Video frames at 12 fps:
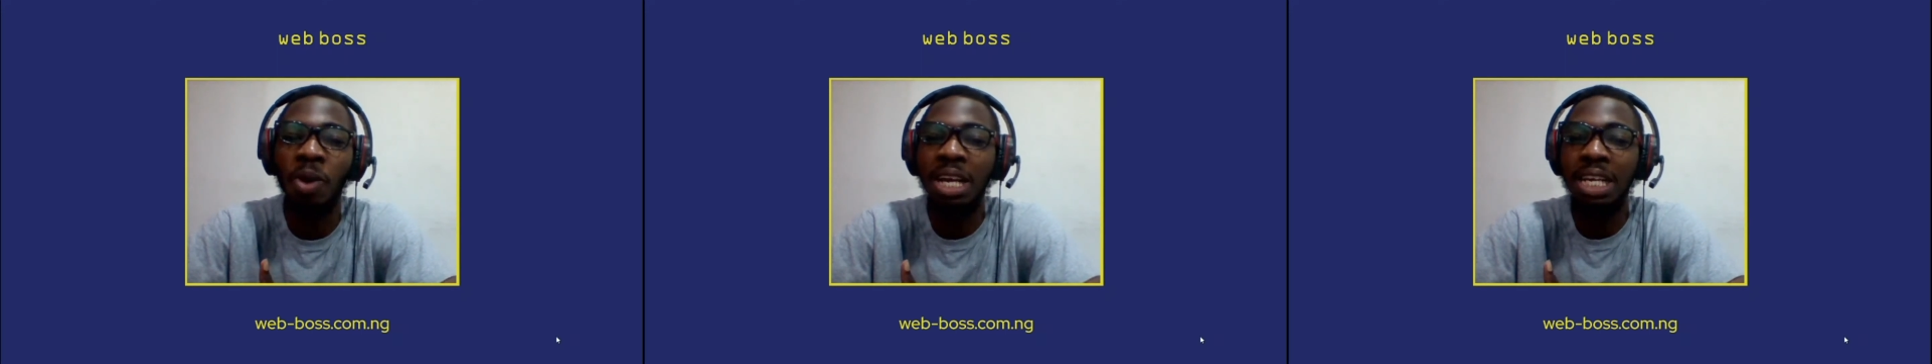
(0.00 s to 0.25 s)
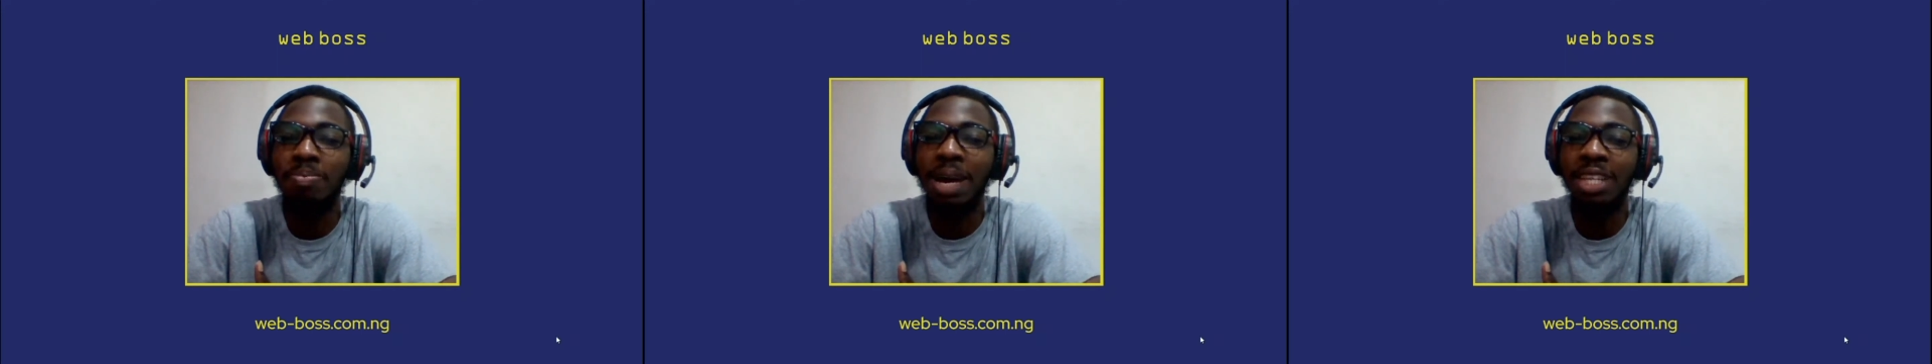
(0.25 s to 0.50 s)
but
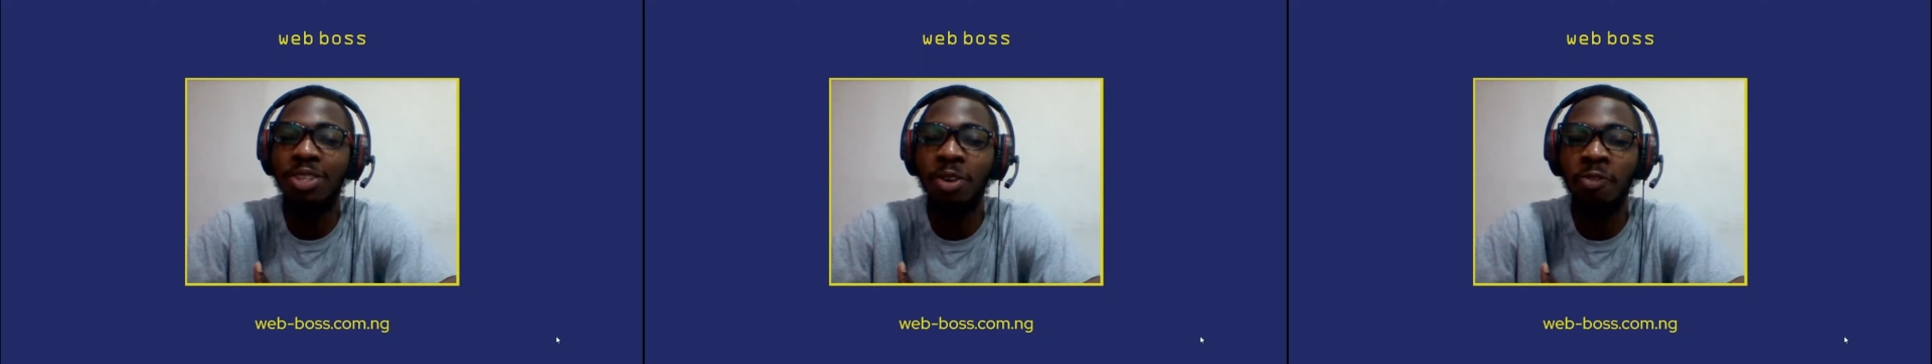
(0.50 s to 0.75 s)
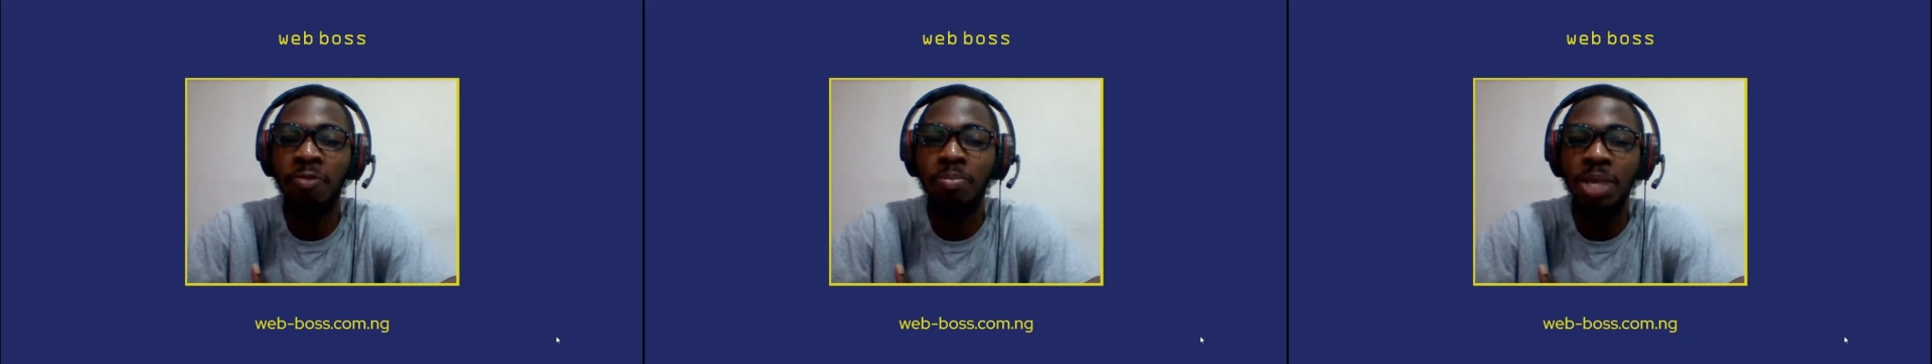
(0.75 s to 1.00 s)
it might
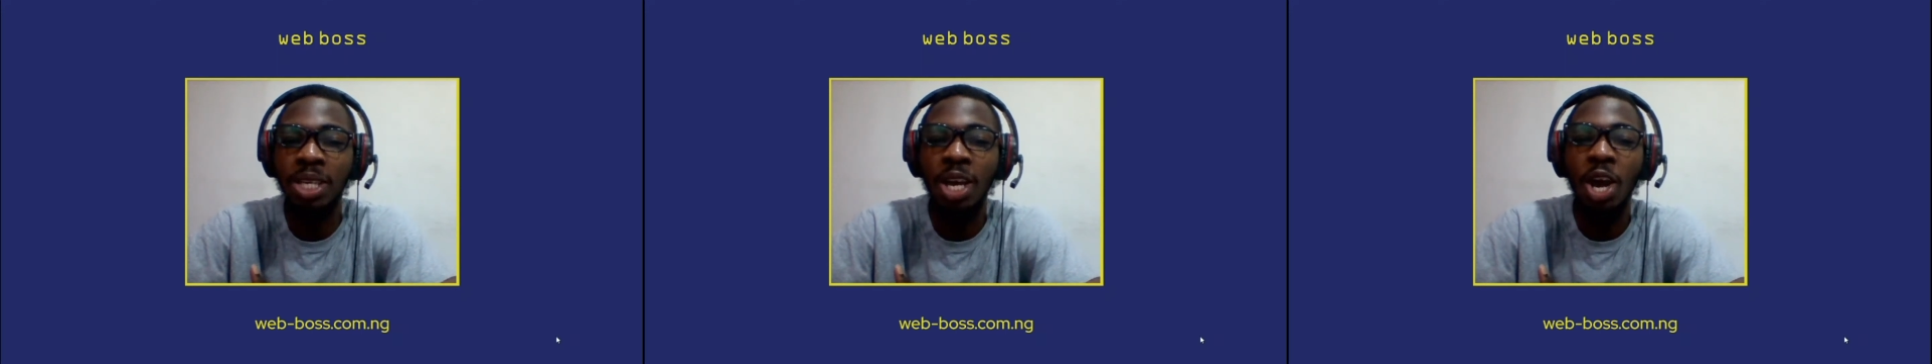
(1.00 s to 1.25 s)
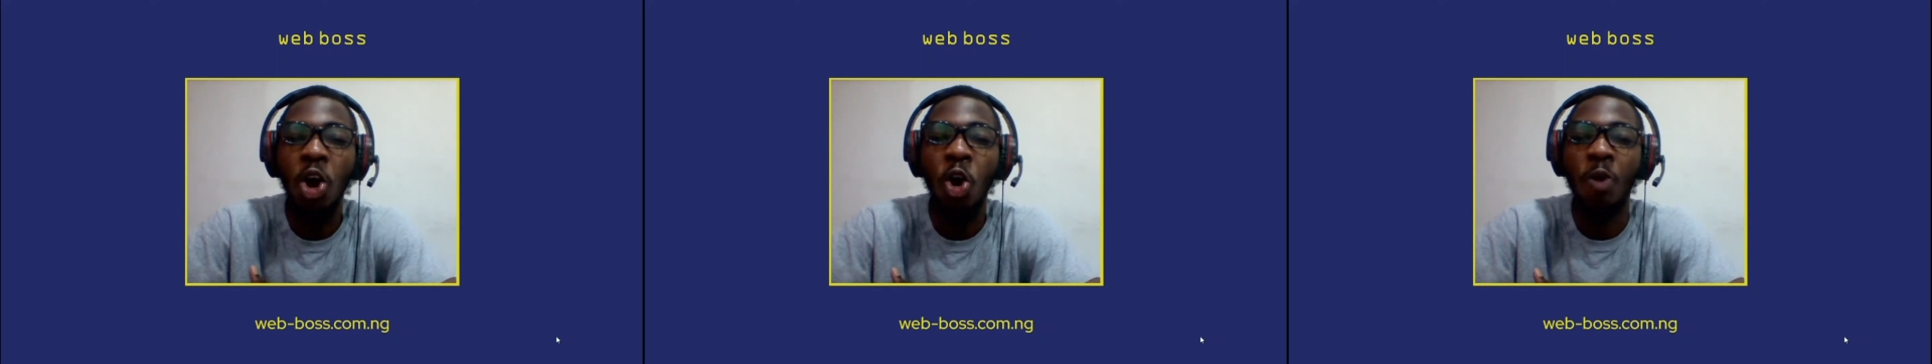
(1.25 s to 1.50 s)
not be
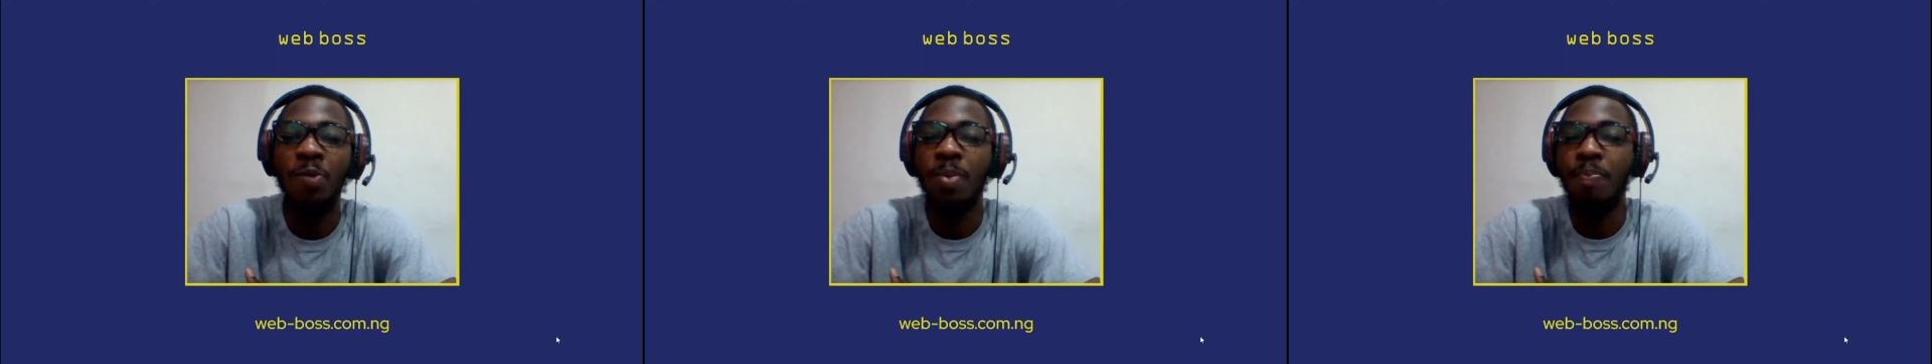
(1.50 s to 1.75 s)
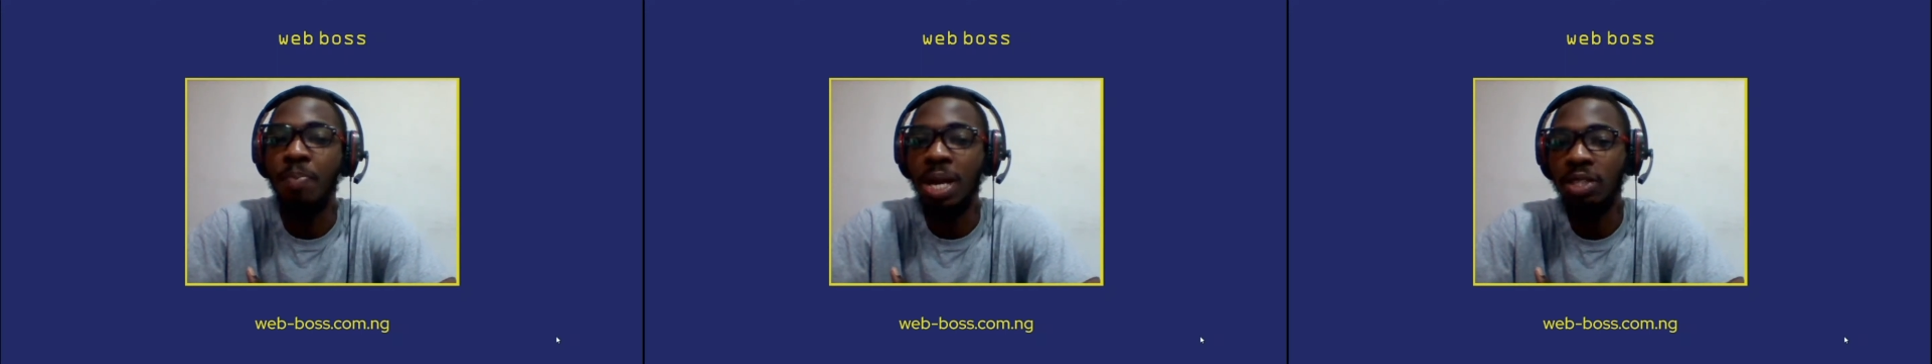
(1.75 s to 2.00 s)
of
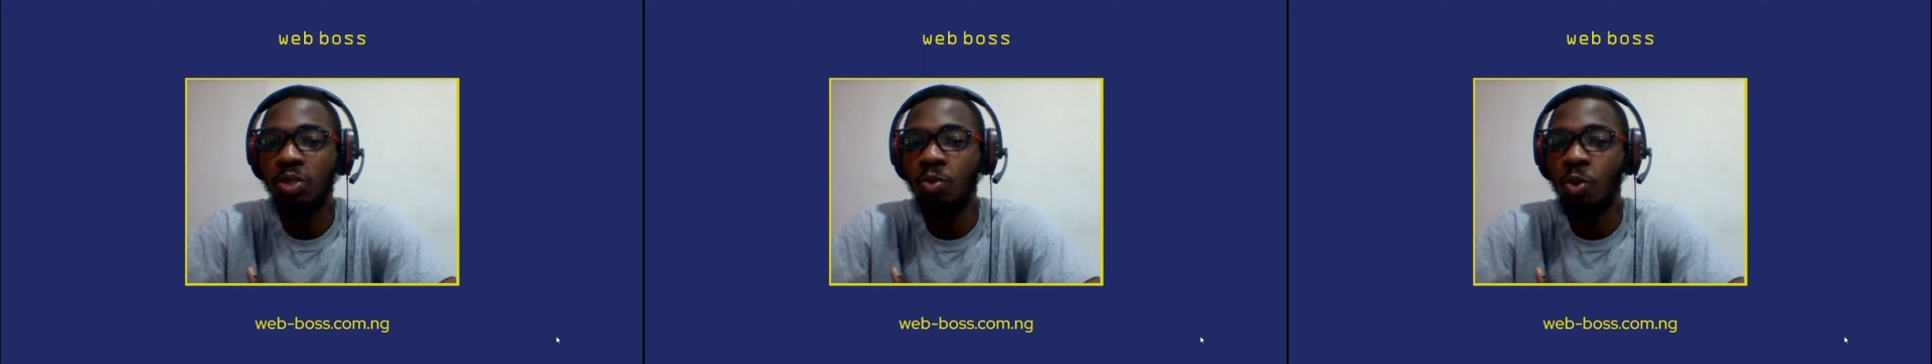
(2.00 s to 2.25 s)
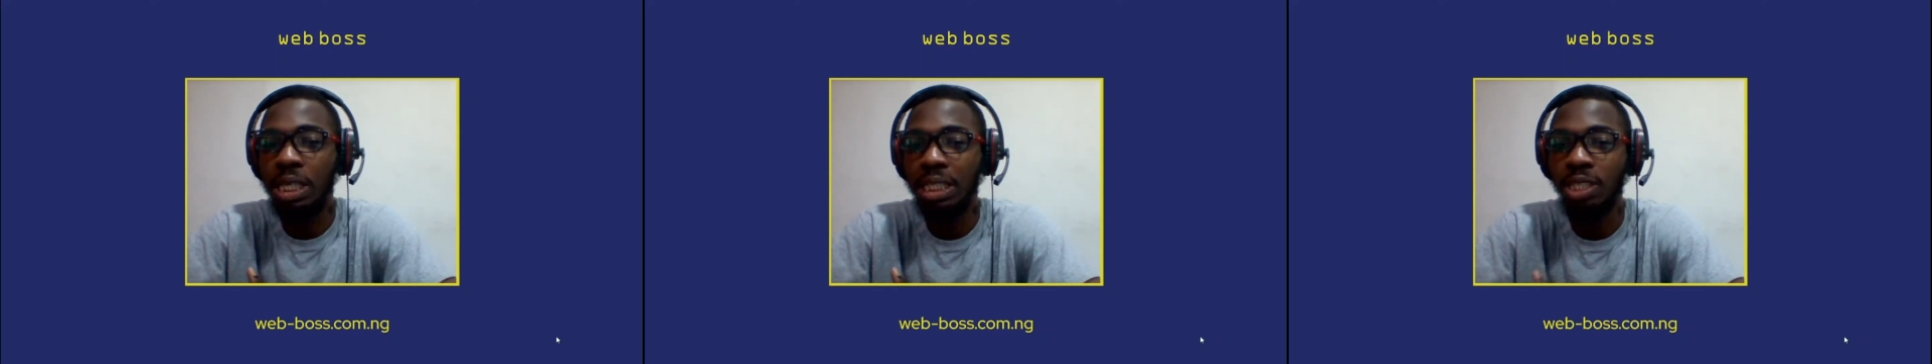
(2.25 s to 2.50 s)
the best
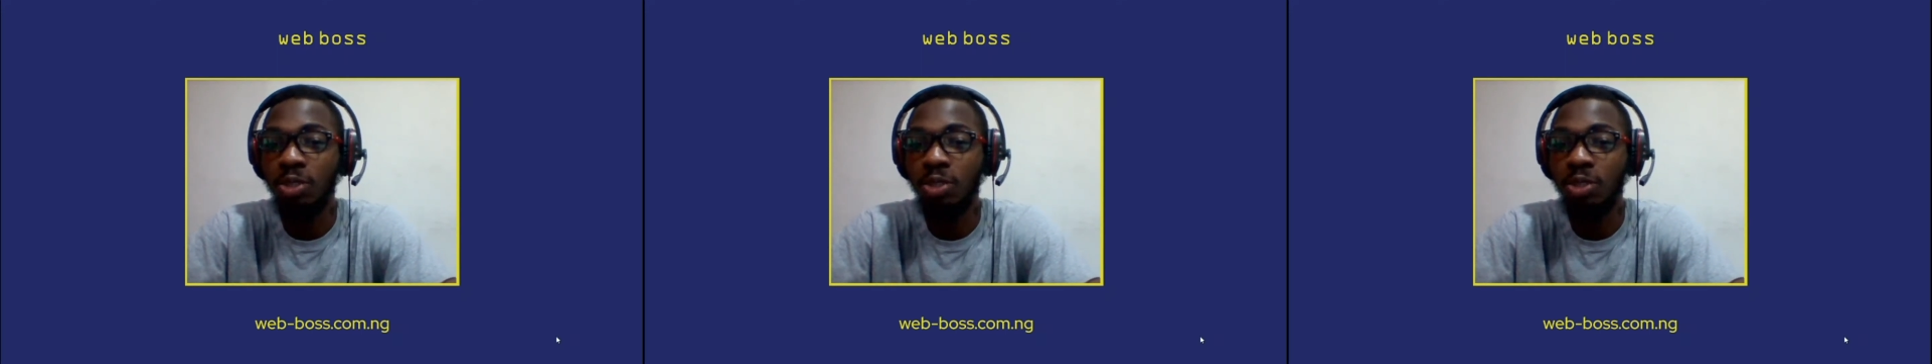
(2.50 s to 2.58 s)
quality.